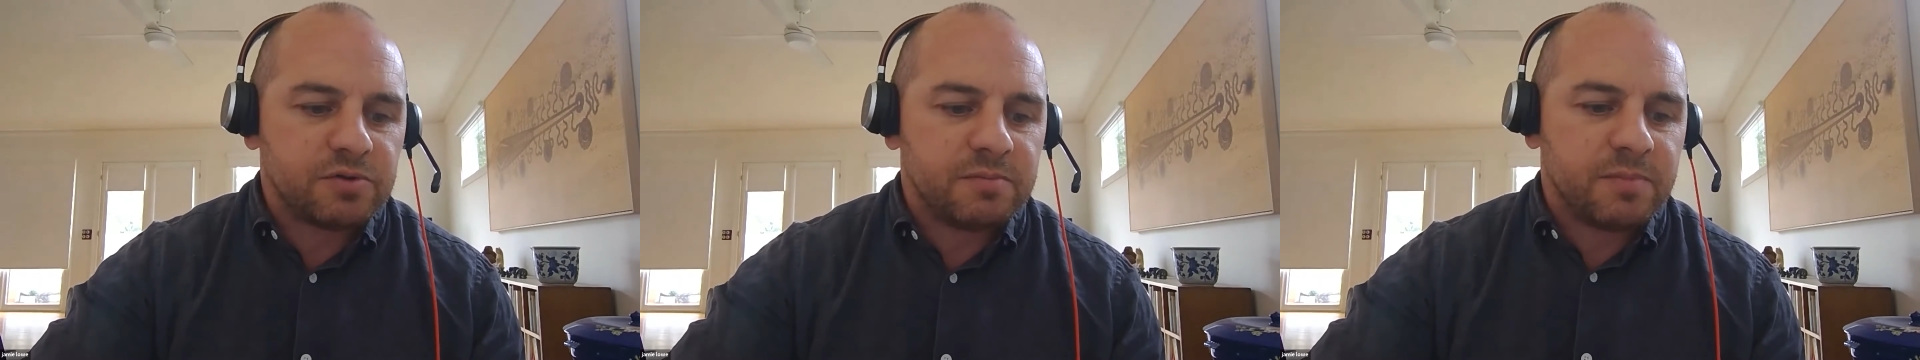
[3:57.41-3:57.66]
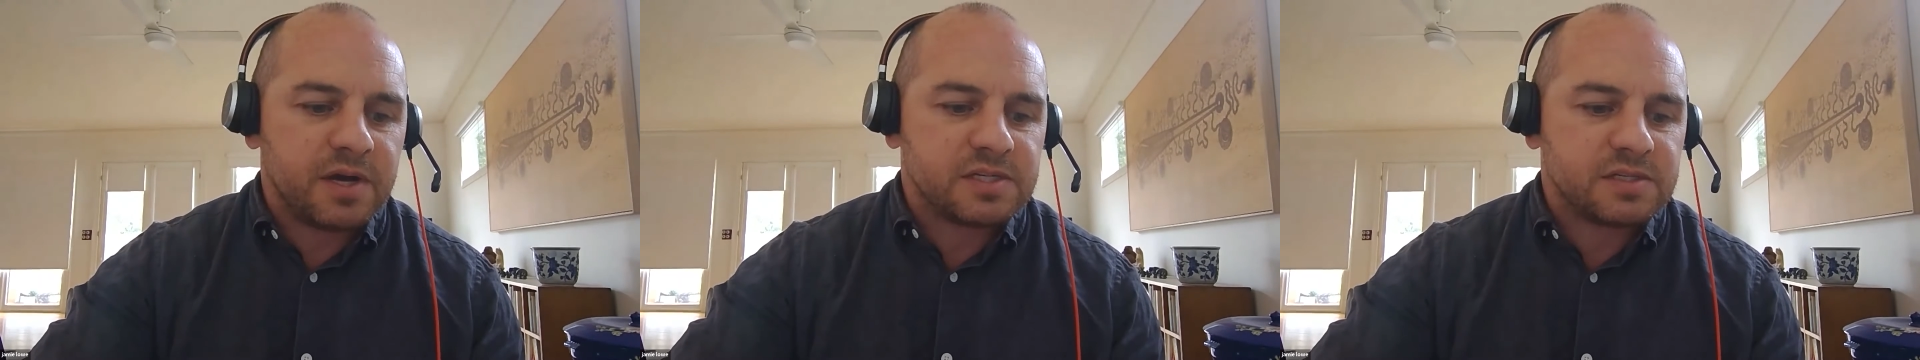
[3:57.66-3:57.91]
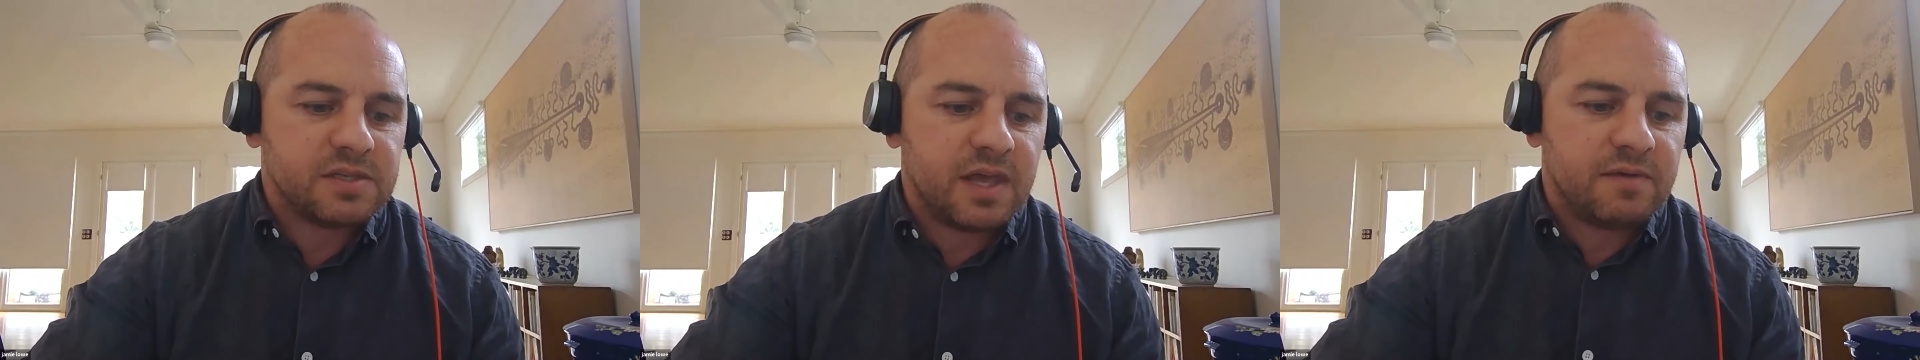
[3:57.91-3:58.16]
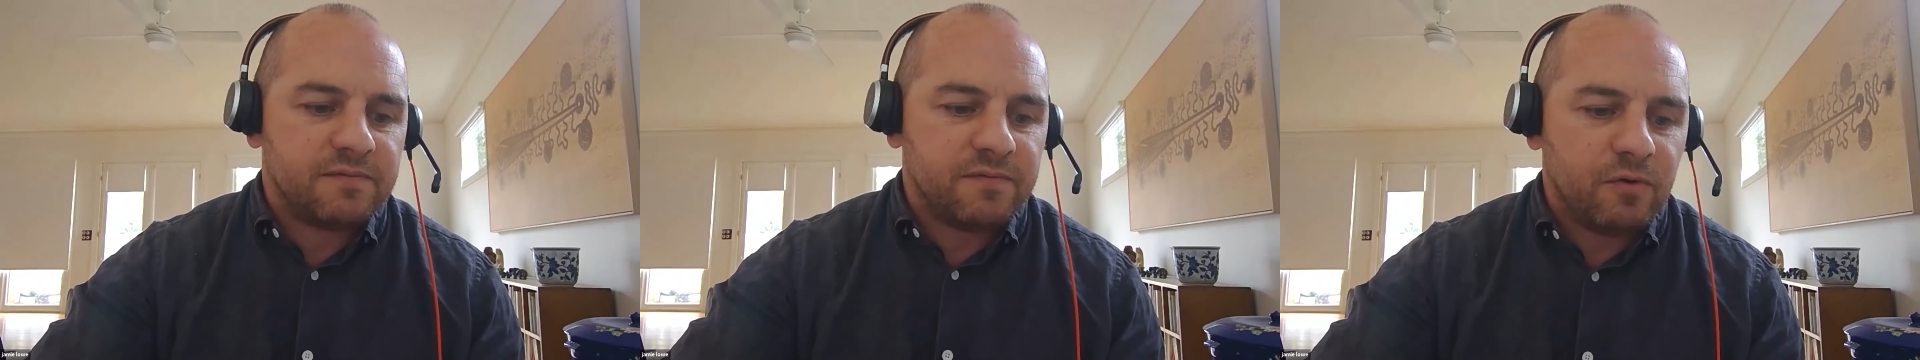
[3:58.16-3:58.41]
you must
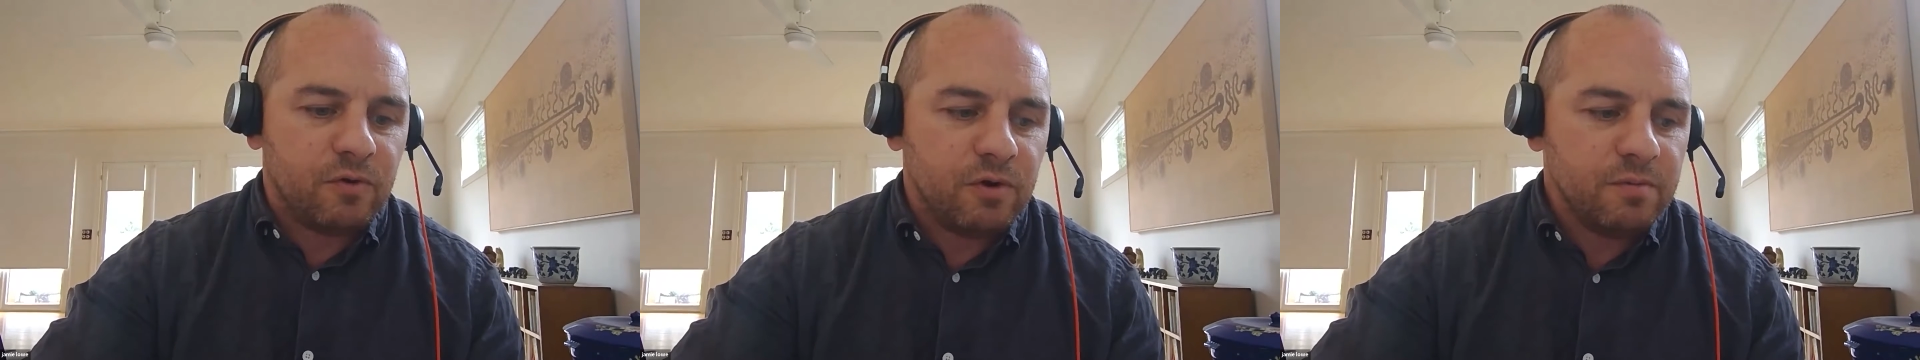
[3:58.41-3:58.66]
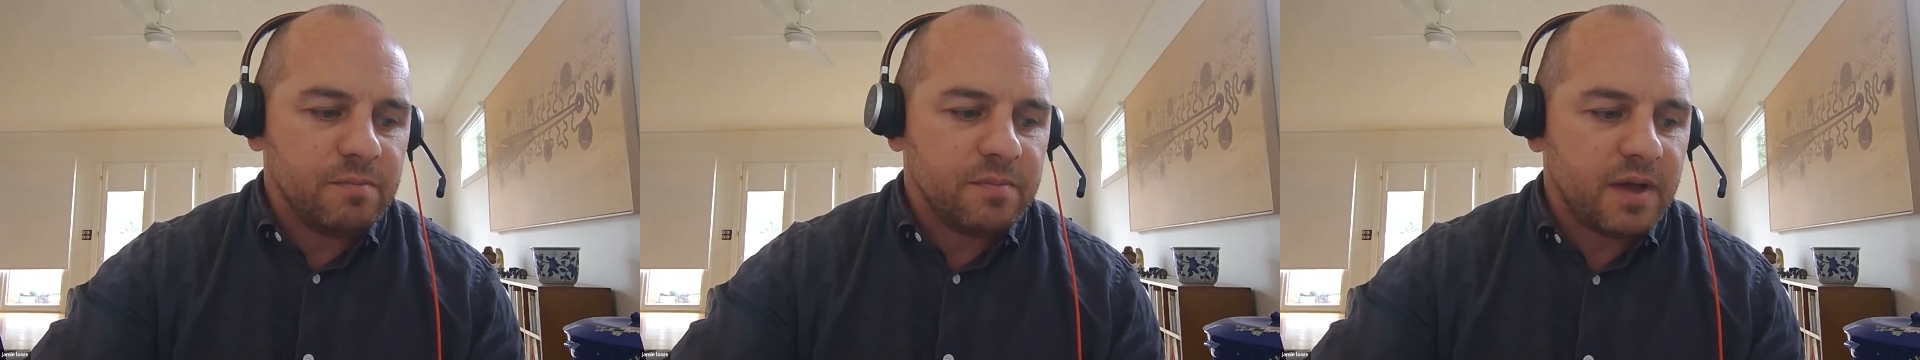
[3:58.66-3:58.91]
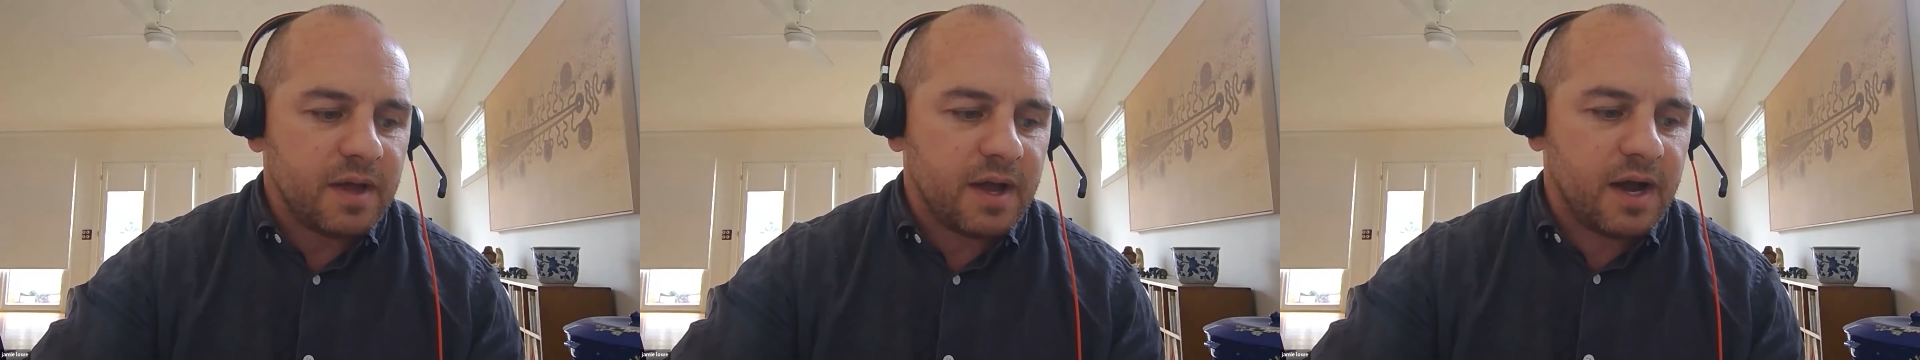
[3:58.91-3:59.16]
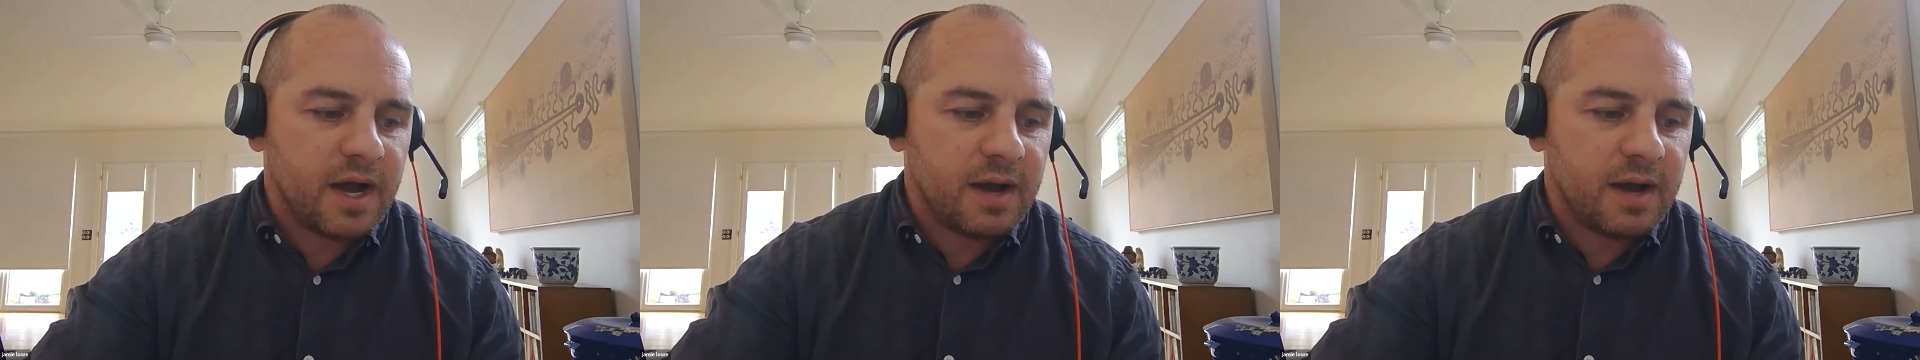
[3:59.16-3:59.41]
then form
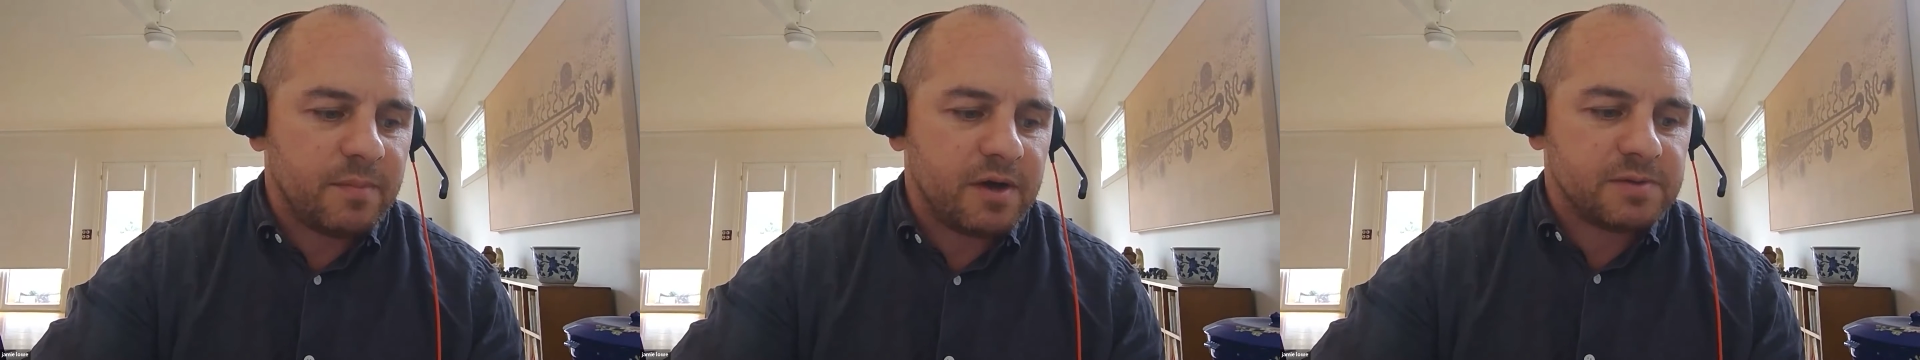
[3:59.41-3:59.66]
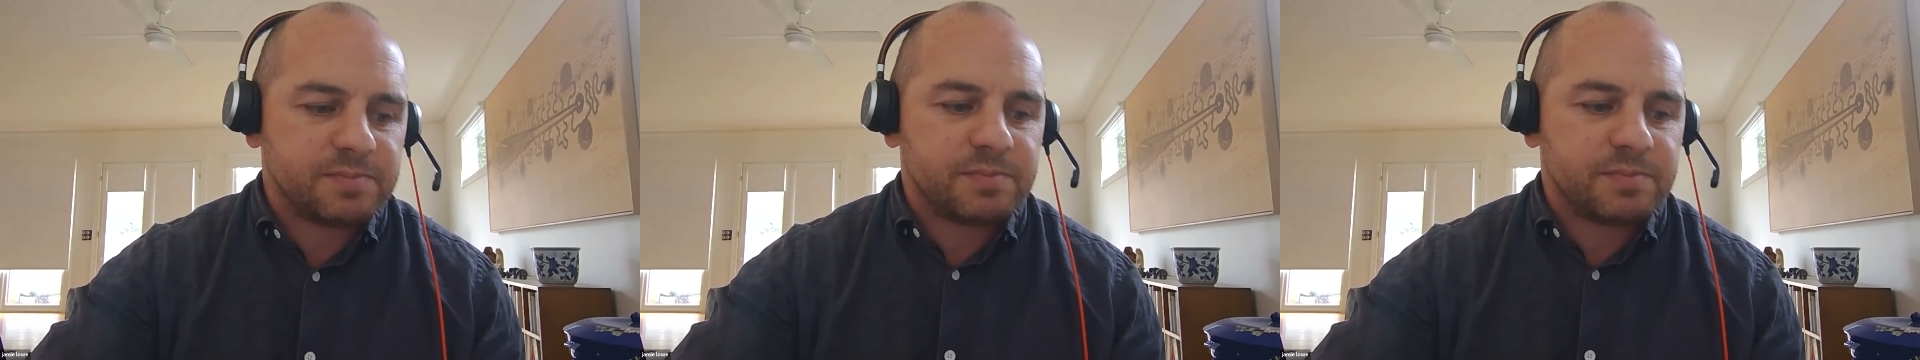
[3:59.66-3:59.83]
a